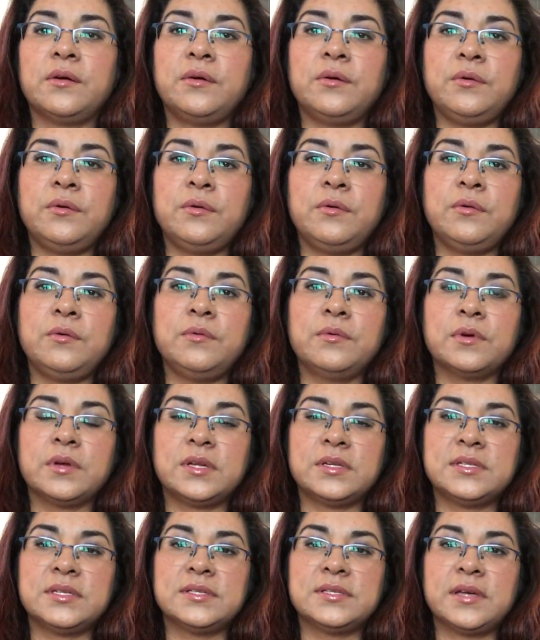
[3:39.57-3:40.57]
who
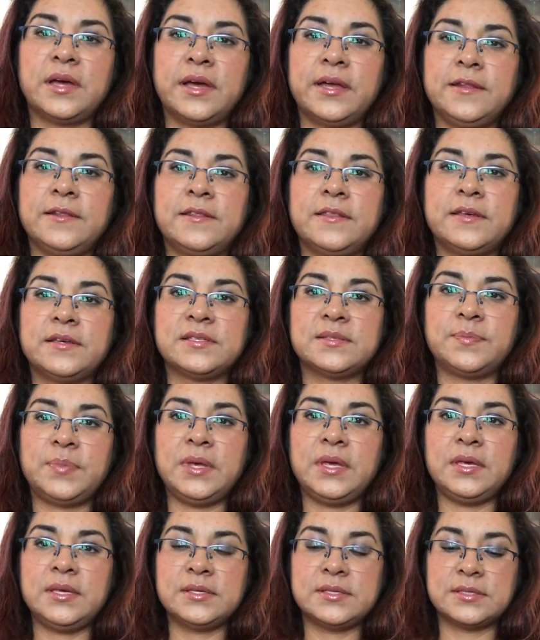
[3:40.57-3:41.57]
designed this
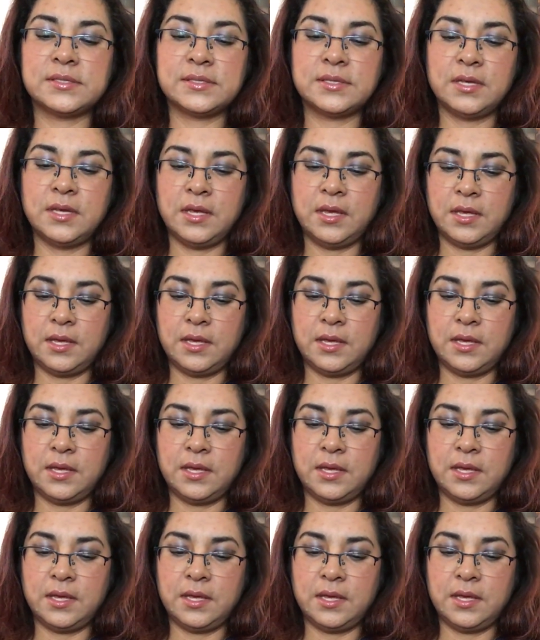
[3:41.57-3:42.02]
piece,